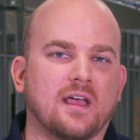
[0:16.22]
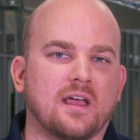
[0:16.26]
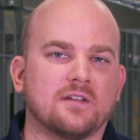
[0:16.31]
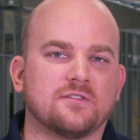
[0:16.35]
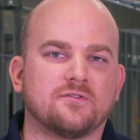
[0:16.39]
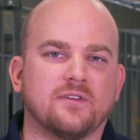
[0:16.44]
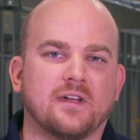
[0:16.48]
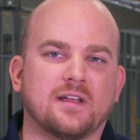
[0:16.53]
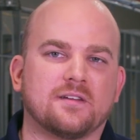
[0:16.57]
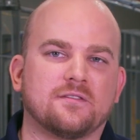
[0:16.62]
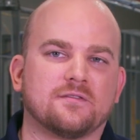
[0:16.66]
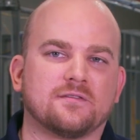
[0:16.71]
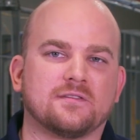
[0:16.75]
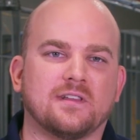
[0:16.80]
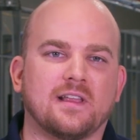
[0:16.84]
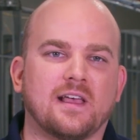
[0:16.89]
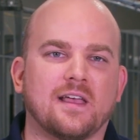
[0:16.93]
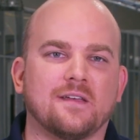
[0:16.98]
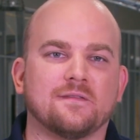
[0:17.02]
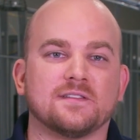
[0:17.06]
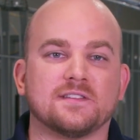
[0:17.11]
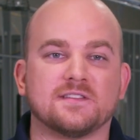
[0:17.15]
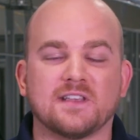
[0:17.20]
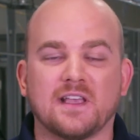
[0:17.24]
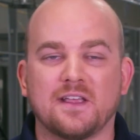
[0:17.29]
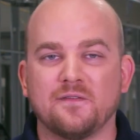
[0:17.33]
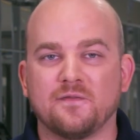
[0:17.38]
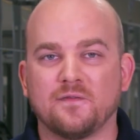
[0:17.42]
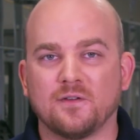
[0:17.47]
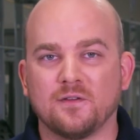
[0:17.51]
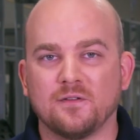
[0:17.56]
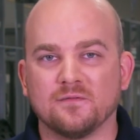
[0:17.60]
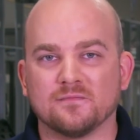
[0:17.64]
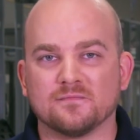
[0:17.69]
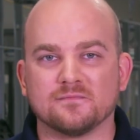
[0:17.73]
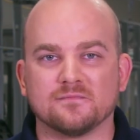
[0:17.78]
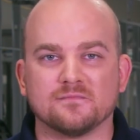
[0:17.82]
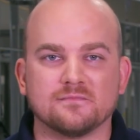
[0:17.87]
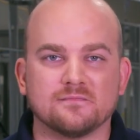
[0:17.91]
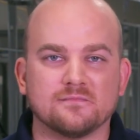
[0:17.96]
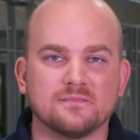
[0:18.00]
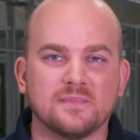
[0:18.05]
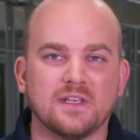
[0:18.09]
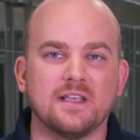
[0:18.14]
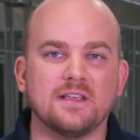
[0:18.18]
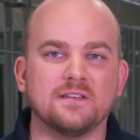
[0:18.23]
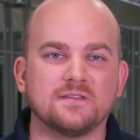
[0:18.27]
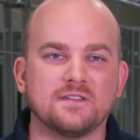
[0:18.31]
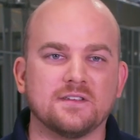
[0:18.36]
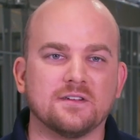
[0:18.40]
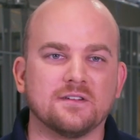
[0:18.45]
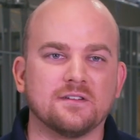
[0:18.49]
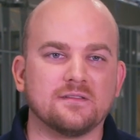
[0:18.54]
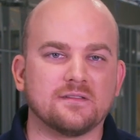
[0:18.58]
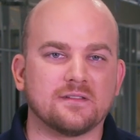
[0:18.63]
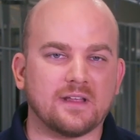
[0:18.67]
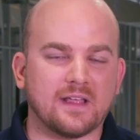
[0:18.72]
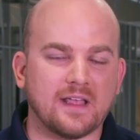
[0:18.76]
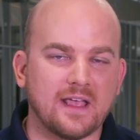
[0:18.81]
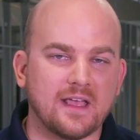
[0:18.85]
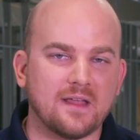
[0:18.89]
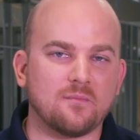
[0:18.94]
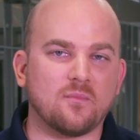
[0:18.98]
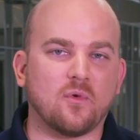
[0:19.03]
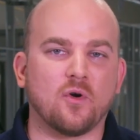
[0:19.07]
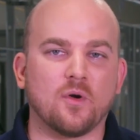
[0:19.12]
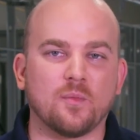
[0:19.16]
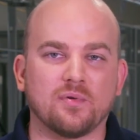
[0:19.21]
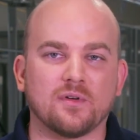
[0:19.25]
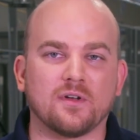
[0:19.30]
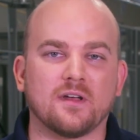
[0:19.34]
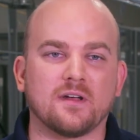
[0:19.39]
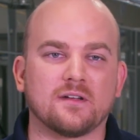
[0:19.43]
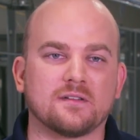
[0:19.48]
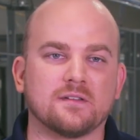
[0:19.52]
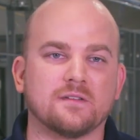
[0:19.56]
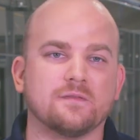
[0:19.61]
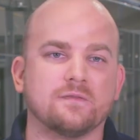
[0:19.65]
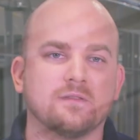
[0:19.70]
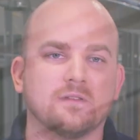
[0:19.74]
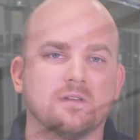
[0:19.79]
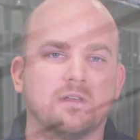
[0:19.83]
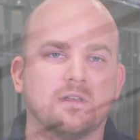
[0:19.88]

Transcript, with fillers: contractors' lives safer, easier, and more productive.